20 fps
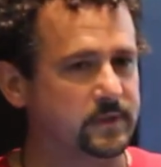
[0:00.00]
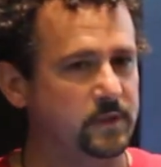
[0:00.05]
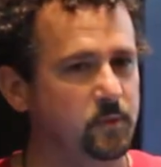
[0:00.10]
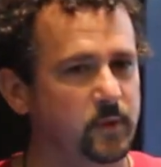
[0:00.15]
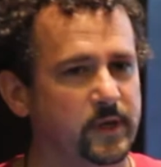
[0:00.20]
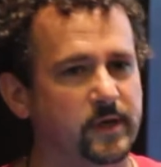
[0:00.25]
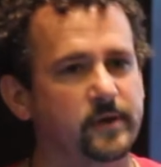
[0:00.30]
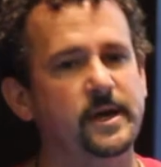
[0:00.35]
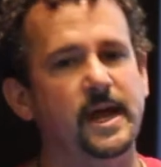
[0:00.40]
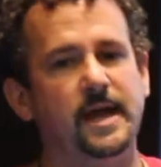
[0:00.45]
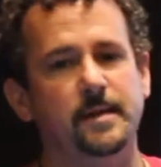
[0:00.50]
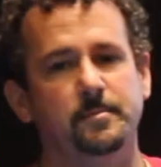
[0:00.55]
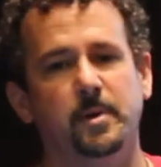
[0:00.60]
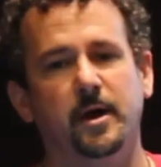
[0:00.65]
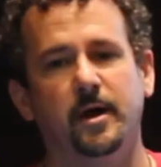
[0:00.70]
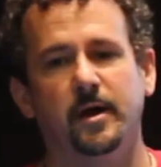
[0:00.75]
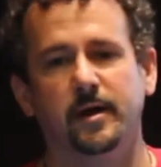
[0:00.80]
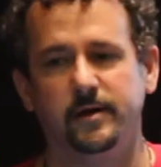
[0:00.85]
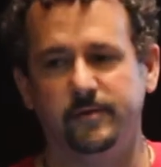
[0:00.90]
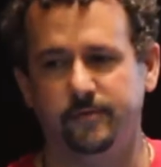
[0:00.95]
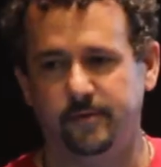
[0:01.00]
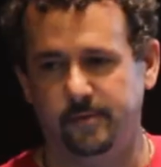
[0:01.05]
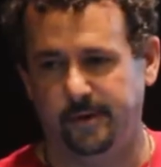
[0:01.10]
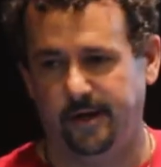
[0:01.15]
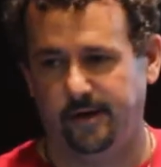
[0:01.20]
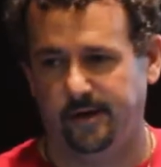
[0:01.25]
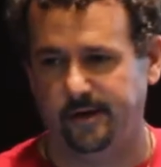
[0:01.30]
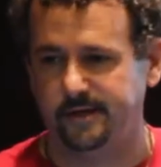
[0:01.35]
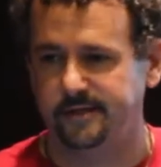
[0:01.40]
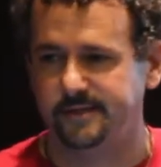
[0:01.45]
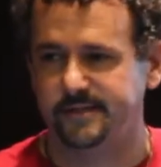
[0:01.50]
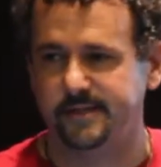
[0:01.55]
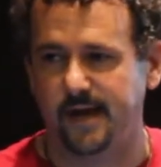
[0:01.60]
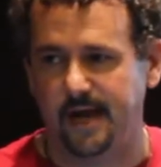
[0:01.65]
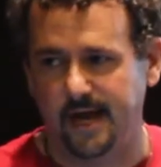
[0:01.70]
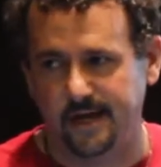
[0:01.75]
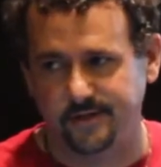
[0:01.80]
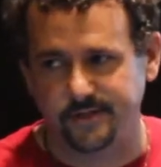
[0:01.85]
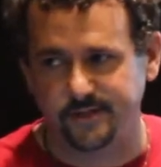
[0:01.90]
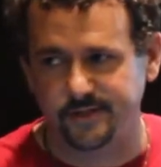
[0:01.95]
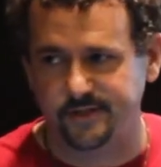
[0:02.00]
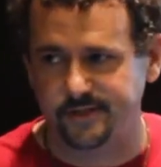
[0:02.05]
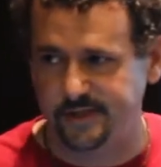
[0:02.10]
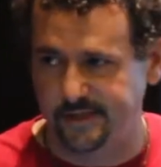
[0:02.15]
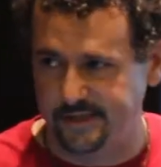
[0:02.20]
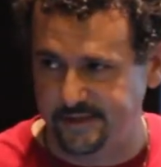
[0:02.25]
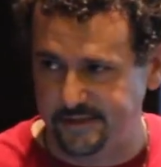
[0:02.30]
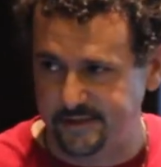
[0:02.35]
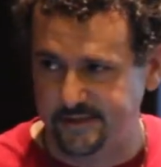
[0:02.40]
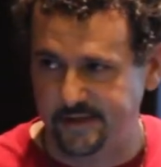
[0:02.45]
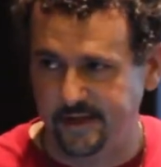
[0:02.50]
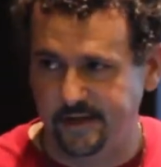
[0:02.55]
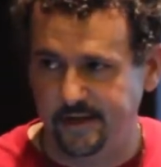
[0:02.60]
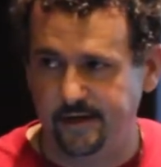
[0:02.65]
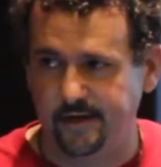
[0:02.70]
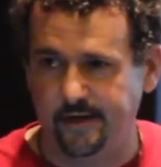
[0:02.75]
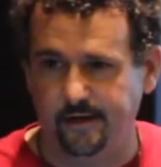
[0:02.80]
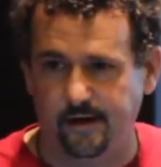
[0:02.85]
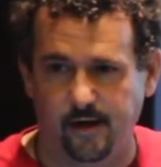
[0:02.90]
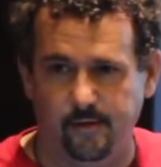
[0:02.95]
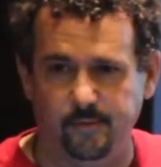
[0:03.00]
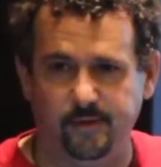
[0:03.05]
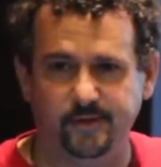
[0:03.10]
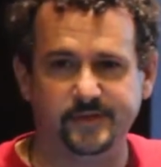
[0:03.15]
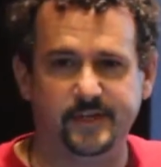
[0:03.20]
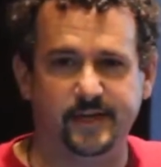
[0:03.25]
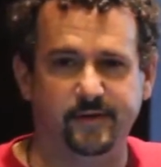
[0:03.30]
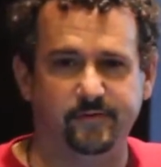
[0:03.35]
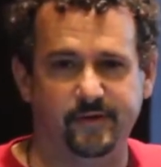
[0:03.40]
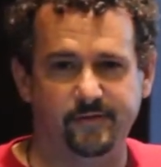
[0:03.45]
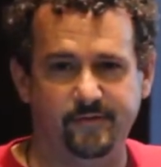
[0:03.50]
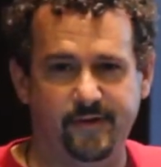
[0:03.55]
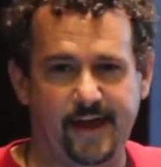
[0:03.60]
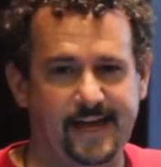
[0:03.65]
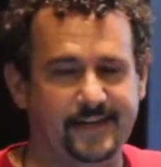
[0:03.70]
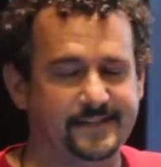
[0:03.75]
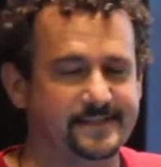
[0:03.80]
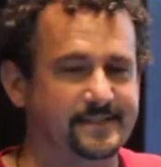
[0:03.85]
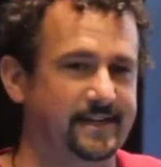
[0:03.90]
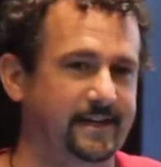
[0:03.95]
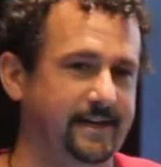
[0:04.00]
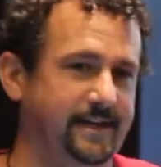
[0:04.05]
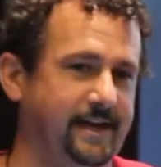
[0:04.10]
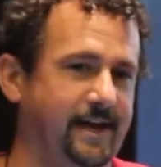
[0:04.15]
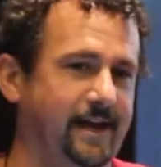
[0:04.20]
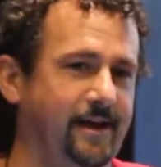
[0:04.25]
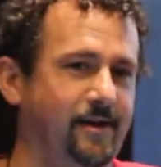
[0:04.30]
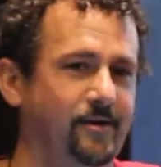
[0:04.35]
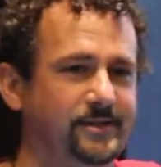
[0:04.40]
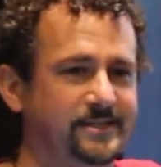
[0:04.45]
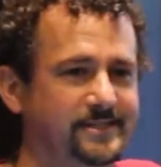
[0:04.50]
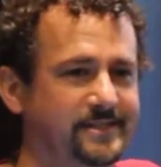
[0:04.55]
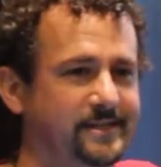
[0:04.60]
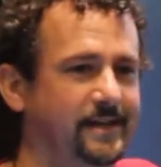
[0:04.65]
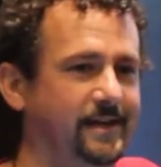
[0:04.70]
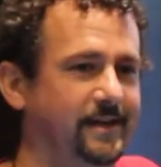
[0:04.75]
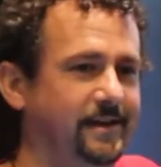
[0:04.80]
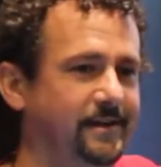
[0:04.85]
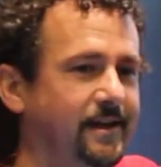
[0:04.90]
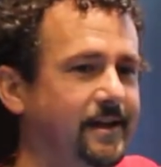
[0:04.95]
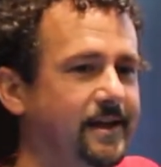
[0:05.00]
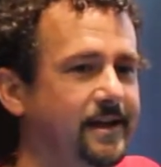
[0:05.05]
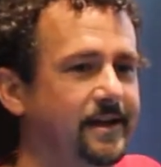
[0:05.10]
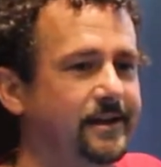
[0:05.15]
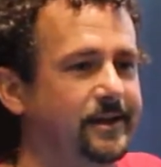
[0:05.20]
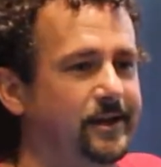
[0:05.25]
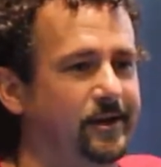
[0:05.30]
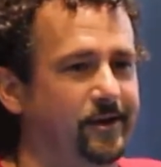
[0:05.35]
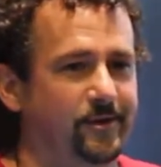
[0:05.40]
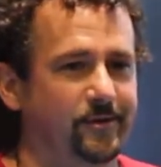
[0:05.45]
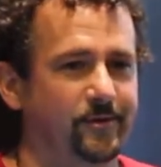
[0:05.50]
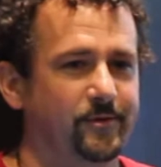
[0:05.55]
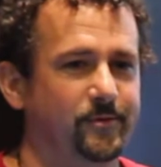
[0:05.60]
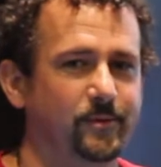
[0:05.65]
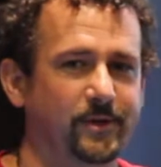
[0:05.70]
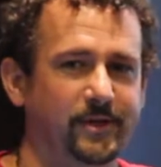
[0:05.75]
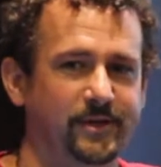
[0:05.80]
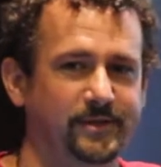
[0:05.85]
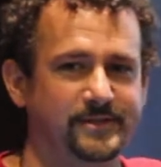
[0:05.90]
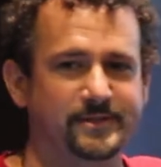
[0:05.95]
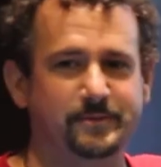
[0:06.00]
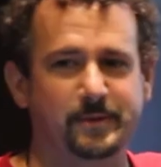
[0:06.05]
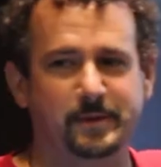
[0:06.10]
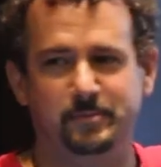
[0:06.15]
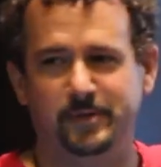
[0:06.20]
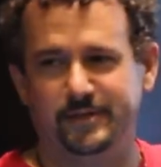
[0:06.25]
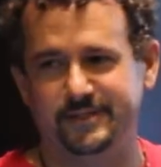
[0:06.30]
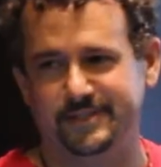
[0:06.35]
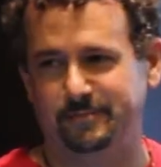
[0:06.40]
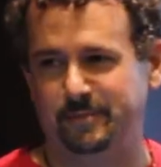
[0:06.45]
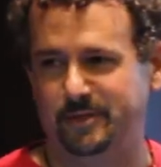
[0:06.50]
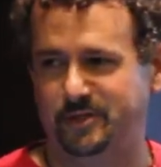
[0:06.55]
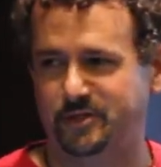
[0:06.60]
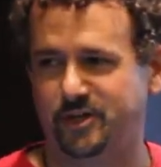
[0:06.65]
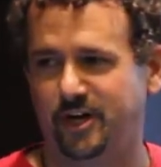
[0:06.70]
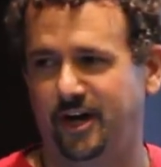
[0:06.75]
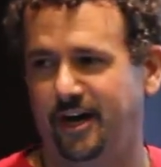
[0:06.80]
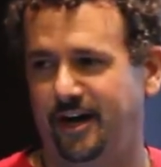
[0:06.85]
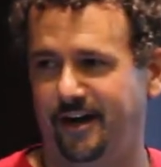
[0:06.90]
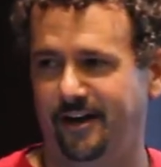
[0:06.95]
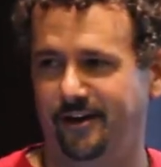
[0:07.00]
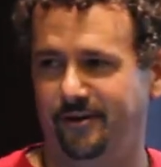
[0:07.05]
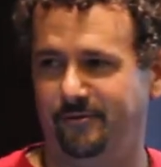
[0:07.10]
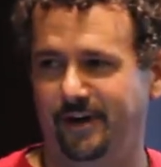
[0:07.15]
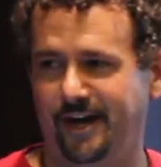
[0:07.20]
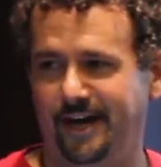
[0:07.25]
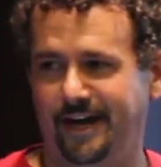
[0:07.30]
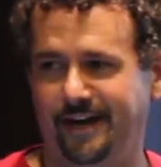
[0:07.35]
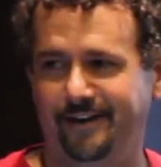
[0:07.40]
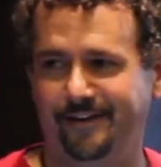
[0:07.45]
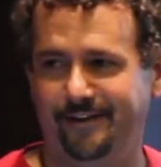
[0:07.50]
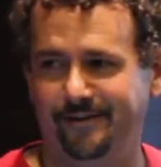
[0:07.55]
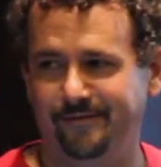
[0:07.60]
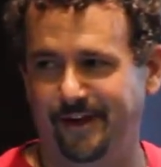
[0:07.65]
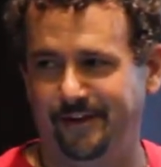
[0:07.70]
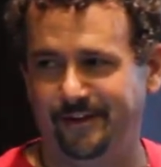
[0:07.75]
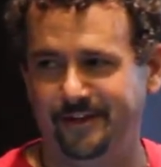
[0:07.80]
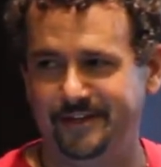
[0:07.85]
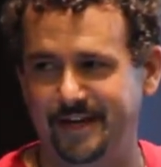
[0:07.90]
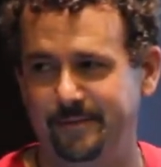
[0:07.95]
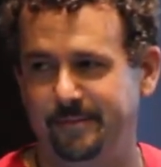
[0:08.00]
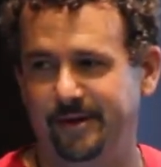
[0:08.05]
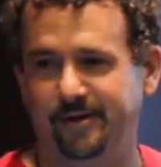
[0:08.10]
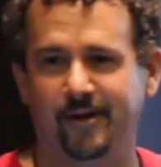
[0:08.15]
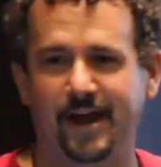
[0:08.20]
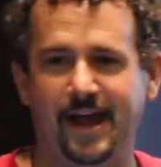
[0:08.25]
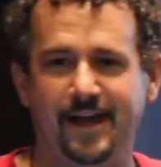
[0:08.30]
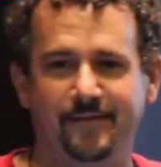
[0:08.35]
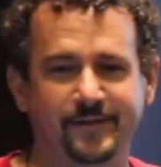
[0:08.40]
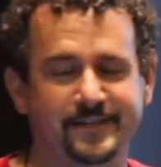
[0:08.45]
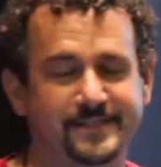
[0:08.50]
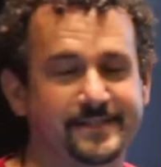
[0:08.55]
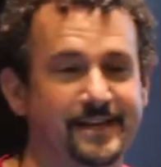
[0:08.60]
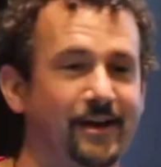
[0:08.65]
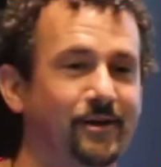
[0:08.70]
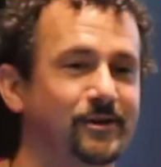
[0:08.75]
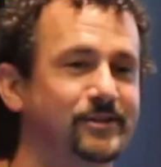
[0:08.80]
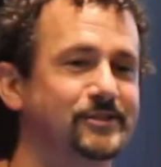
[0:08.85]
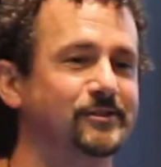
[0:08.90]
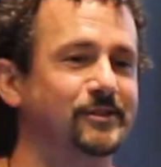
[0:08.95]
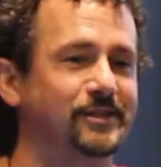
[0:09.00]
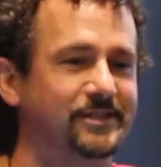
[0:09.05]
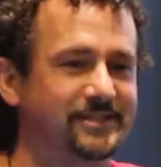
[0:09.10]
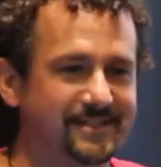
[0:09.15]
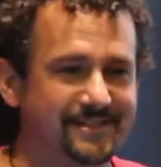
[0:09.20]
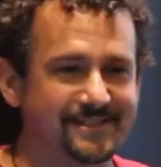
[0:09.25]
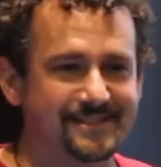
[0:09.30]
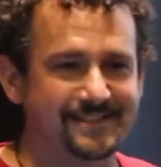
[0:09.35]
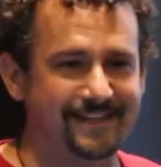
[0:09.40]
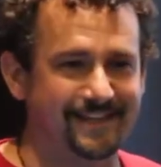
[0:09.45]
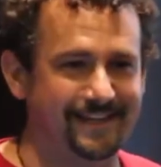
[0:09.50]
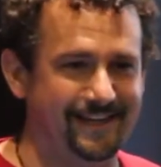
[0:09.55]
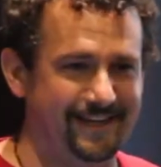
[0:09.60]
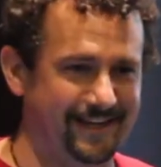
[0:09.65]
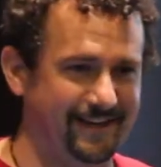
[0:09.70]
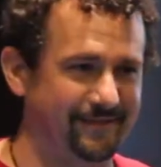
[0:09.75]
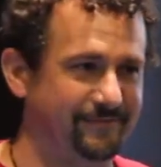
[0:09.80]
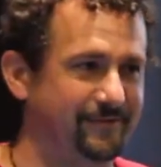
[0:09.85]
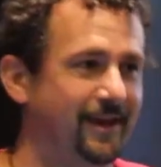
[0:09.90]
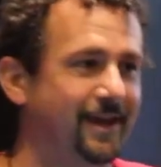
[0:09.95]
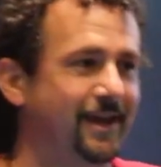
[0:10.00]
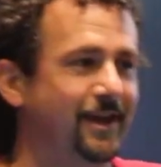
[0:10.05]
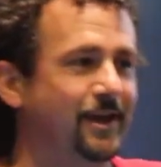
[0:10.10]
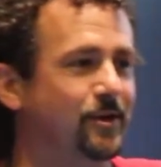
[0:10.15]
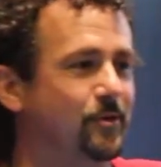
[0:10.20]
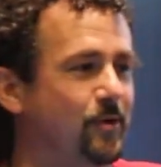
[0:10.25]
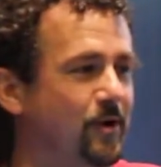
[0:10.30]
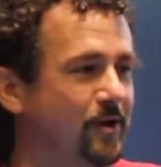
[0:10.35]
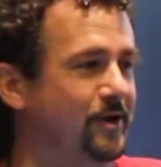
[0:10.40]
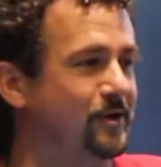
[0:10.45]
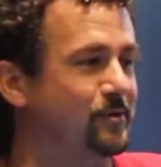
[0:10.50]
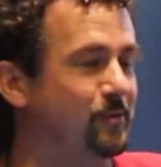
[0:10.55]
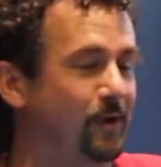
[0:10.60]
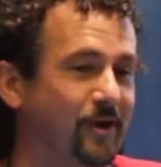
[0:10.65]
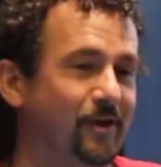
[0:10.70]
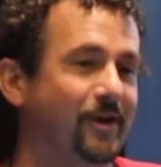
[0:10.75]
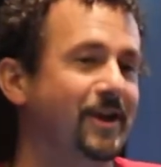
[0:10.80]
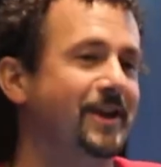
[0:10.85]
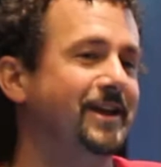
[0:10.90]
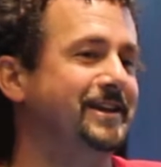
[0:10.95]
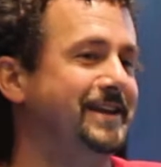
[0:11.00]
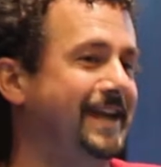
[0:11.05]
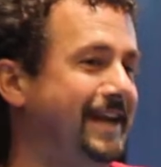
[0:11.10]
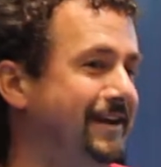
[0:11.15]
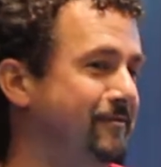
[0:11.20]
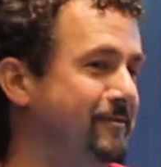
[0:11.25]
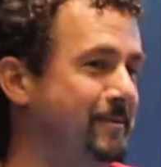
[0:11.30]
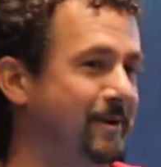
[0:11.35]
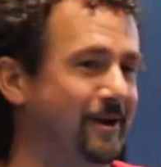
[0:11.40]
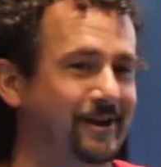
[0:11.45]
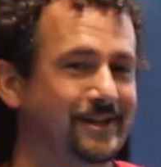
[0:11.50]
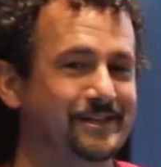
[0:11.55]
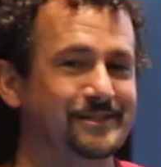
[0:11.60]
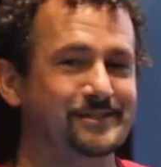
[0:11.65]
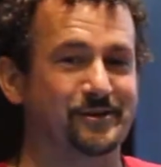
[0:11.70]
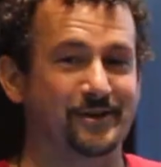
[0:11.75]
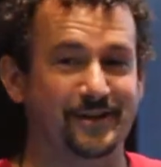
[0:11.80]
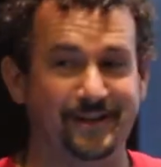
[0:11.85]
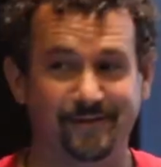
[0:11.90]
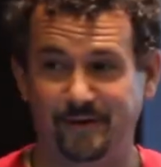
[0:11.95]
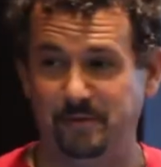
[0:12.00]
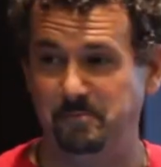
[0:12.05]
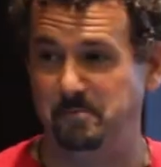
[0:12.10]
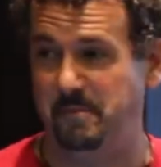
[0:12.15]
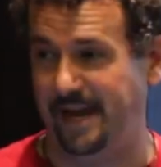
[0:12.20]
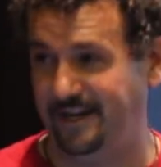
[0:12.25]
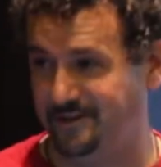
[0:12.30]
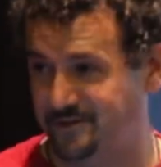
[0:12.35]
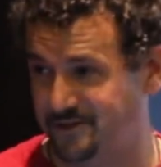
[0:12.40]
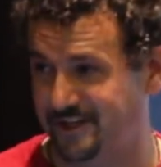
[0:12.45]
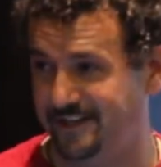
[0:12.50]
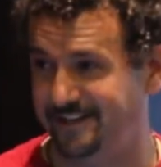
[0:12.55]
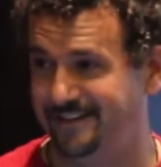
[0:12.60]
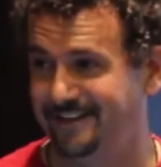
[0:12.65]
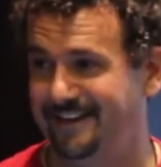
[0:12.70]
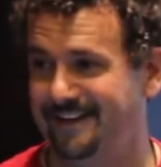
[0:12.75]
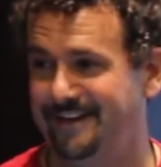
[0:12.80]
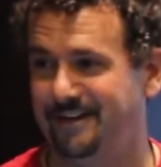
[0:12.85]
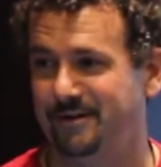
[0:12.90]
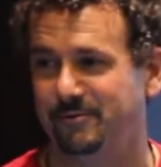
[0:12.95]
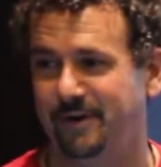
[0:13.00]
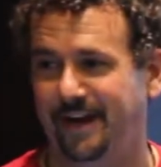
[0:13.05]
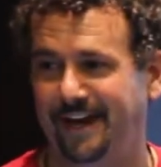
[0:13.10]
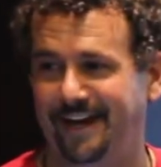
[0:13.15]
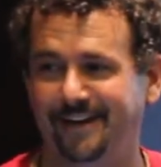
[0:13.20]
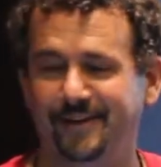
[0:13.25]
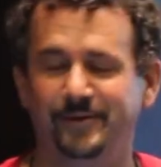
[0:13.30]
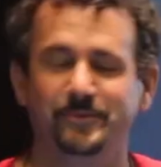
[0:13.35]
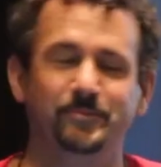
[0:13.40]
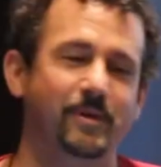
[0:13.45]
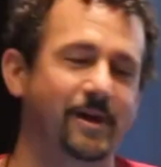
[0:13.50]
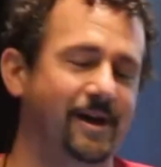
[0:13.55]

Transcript: we're not part of America's consciousness in almost every facet. And I always get, when somebody puts up a chart, right, of all the demographics, I always look to see if, quote unquote, Native Americans are even mentioned, right?